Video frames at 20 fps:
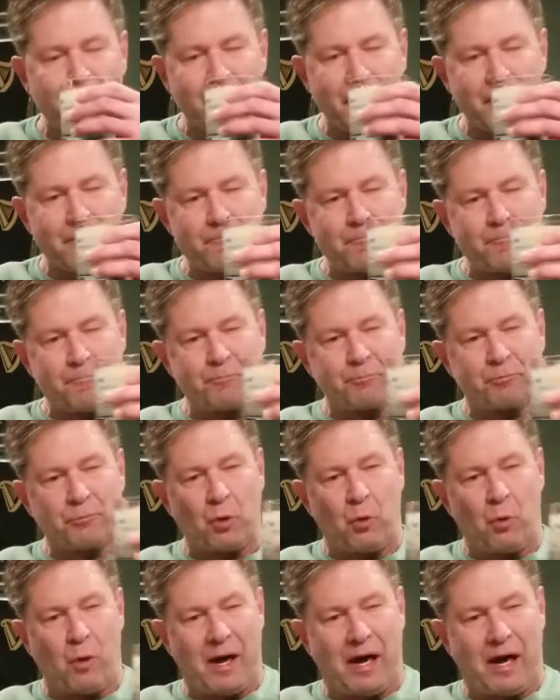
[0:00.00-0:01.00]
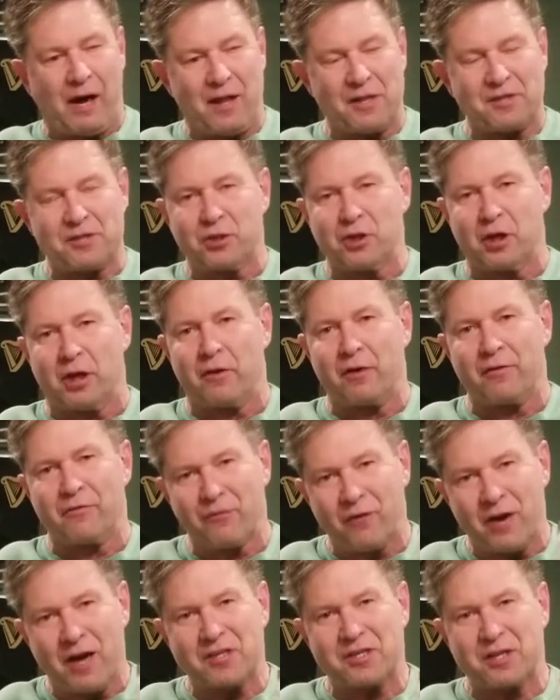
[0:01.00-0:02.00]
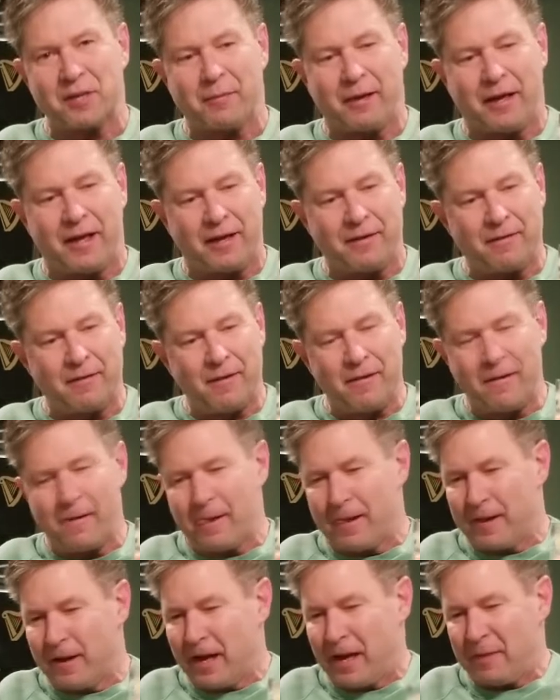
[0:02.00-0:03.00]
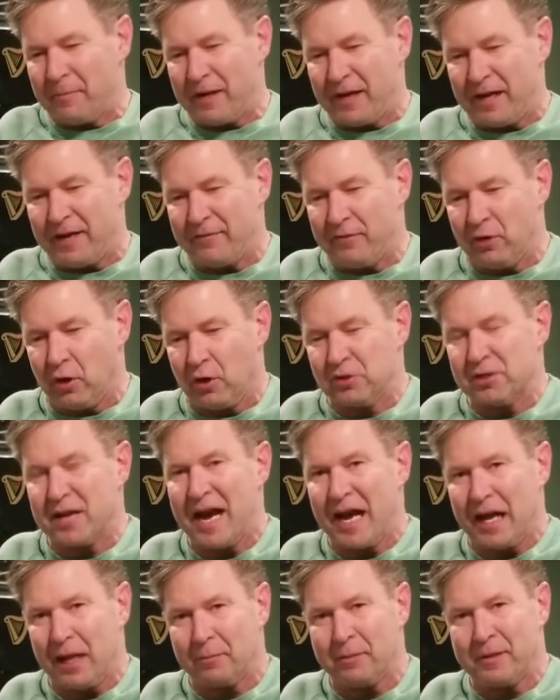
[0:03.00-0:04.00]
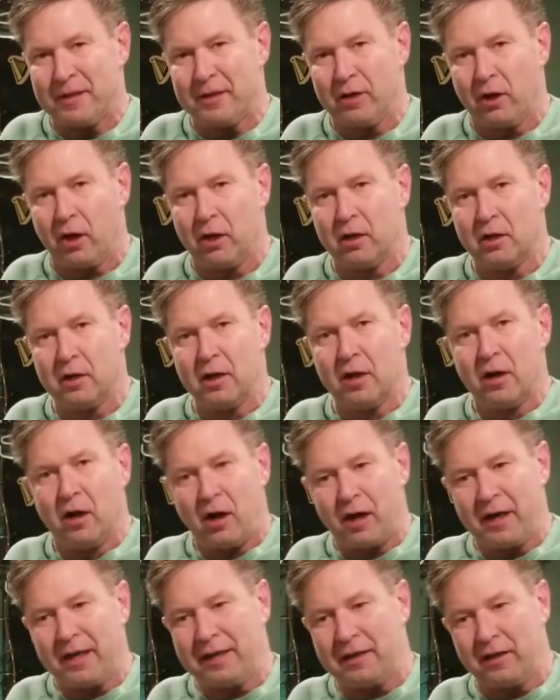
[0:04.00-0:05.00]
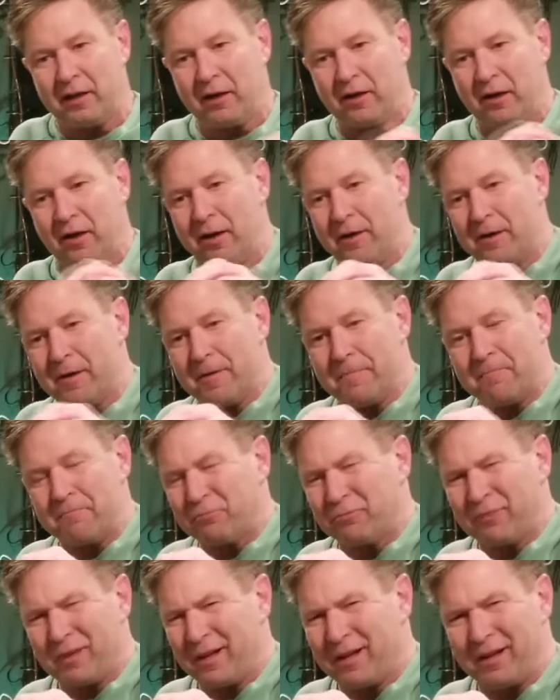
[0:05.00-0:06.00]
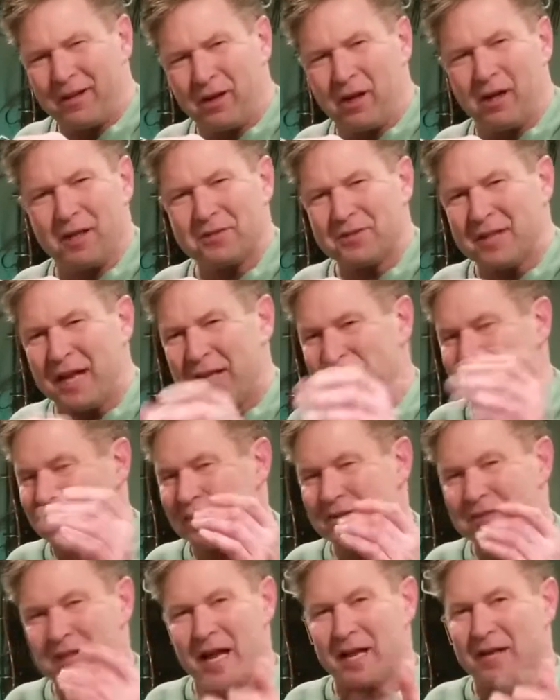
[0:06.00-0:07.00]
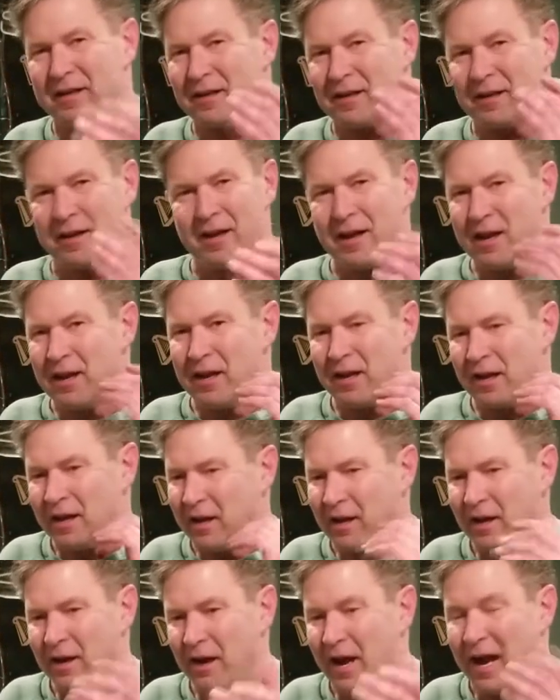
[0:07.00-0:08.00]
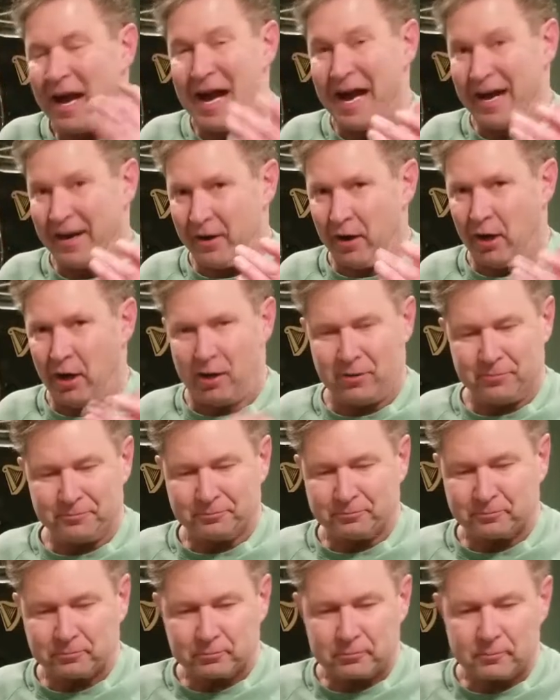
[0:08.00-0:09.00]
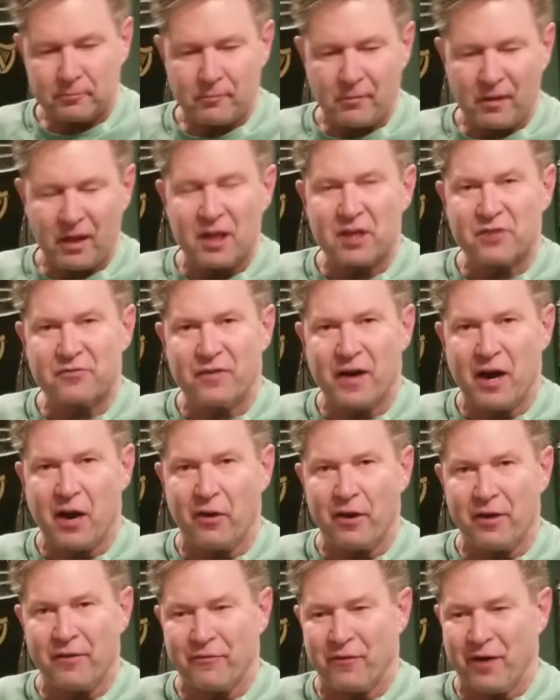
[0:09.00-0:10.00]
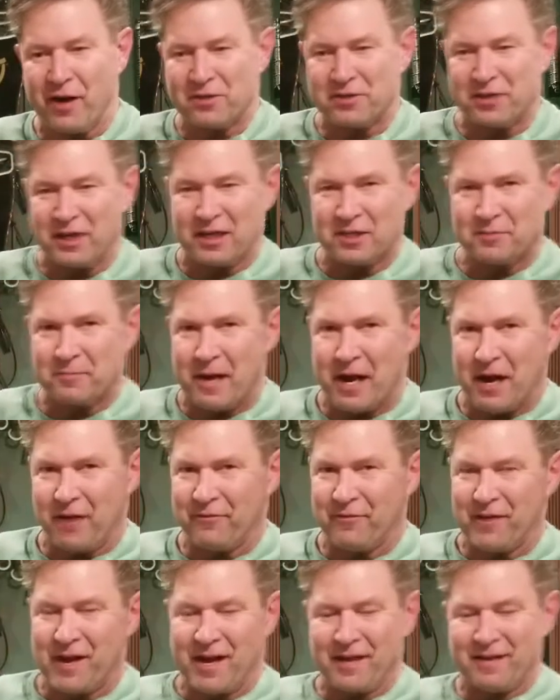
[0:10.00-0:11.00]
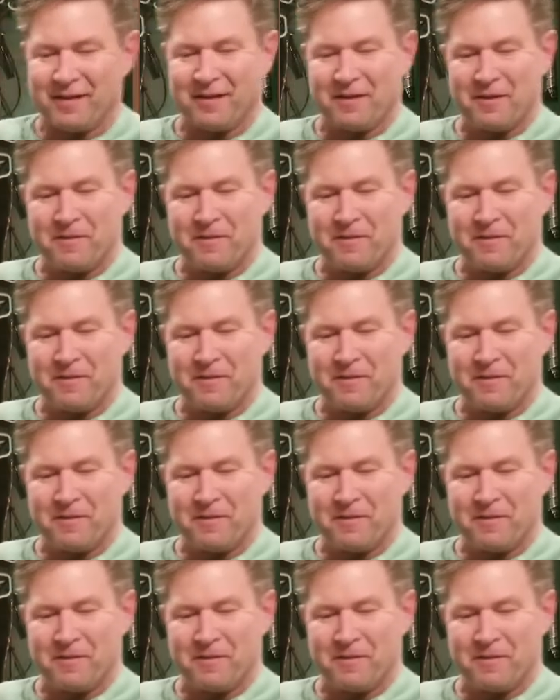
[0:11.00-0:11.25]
Wow, that's good. Refreshing, man. I mean, even though it's jalapeno honey liquor, you know, it's not hot at all. It's very refreshing, as a matter of fact.